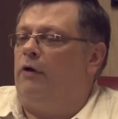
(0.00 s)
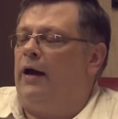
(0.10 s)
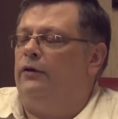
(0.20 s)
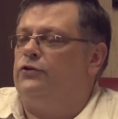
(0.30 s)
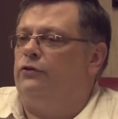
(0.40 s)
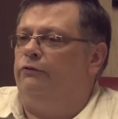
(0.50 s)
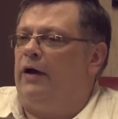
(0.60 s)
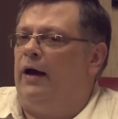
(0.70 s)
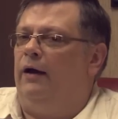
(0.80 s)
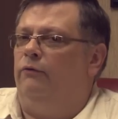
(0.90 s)
trying to
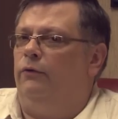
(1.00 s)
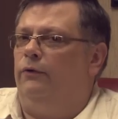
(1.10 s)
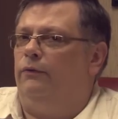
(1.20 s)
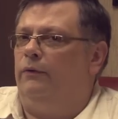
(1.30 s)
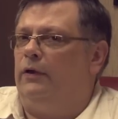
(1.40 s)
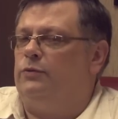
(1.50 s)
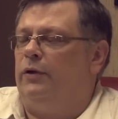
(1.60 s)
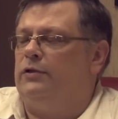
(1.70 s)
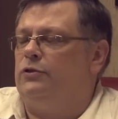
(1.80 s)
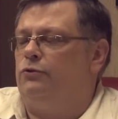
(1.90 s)
survive with
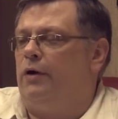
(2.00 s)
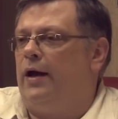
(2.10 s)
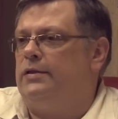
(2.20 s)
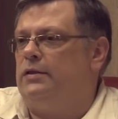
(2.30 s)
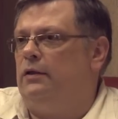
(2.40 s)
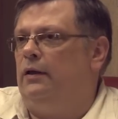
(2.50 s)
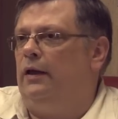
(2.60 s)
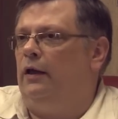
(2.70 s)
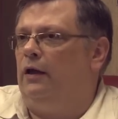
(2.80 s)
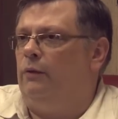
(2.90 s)
expenses rising and
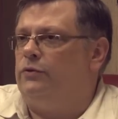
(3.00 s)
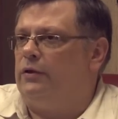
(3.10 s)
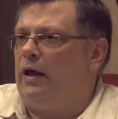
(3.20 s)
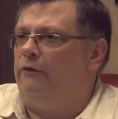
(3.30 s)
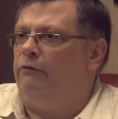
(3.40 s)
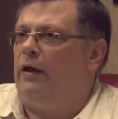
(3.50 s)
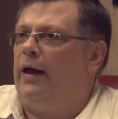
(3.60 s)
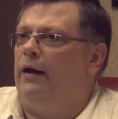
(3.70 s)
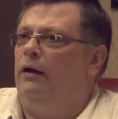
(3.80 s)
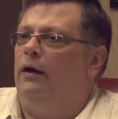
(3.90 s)
incomes kind of
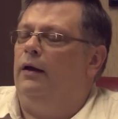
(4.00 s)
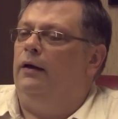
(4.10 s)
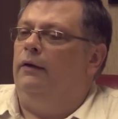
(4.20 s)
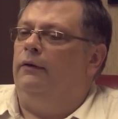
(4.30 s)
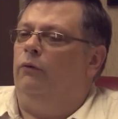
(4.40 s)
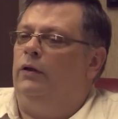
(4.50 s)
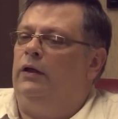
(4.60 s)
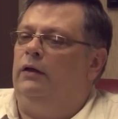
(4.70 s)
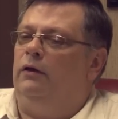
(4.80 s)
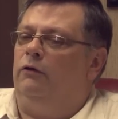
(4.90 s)
flat, that we
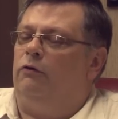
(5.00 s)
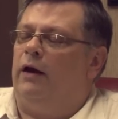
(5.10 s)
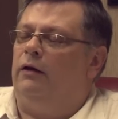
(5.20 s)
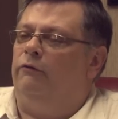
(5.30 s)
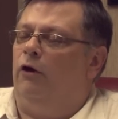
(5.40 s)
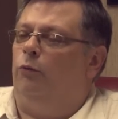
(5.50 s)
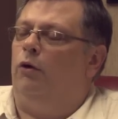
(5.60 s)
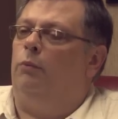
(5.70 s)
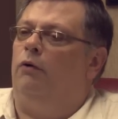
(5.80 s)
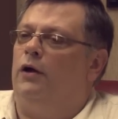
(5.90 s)
needed to try to develop
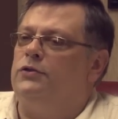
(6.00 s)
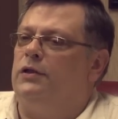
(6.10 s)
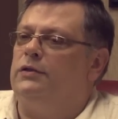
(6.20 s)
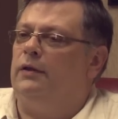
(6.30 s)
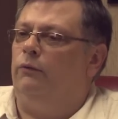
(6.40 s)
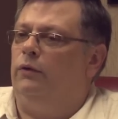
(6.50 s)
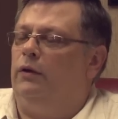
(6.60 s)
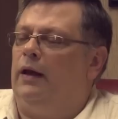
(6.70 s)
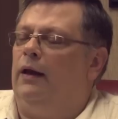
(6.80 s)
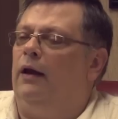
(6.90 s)
our projects that
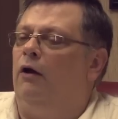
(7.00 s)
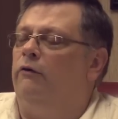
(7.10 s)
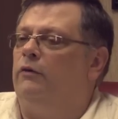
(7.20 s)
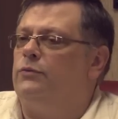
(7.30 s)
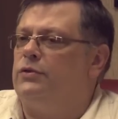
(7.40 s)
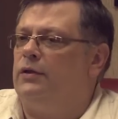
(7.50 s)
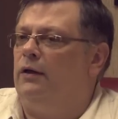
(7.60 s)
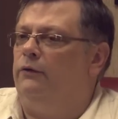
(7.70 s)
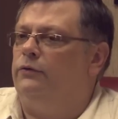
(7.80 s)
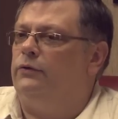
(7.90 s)
would take care of
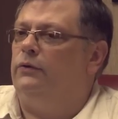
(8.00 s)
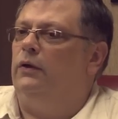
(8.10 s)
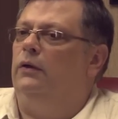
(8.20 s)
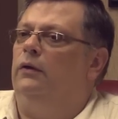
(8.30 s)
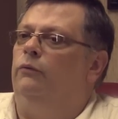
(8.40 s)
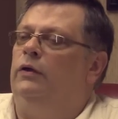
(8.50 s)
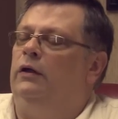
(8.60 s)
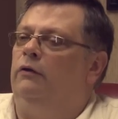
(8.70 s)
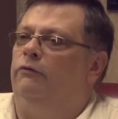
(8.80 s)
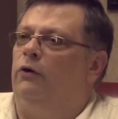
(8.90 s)
themselves. We
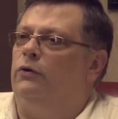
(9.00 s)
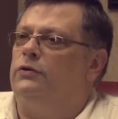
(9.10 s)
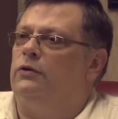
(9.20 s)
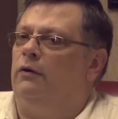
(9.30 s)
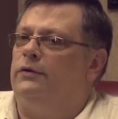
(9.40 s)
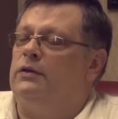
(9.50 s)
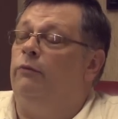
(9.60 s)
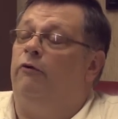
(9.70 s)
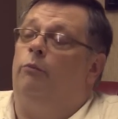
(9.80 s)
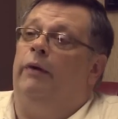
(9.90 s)
needed to focus on some
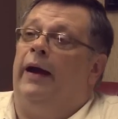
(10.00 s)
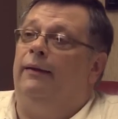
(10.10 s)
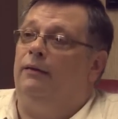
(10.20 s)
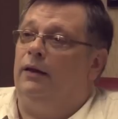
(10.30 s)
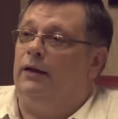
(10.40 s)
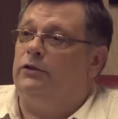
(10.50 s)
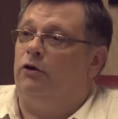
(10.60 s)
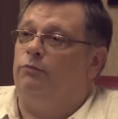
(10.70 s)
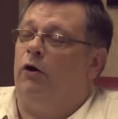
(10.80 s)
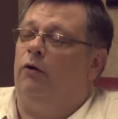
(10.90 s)
of our bad things.
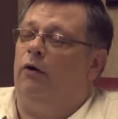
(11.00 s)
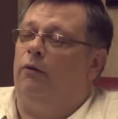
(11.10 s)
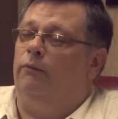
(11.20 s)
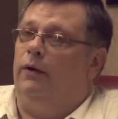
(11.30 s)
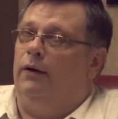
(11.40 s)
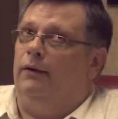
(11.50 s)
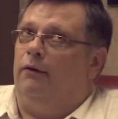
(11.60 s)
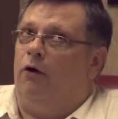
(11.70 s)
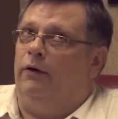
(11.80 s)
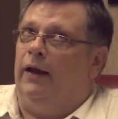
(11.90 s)
Our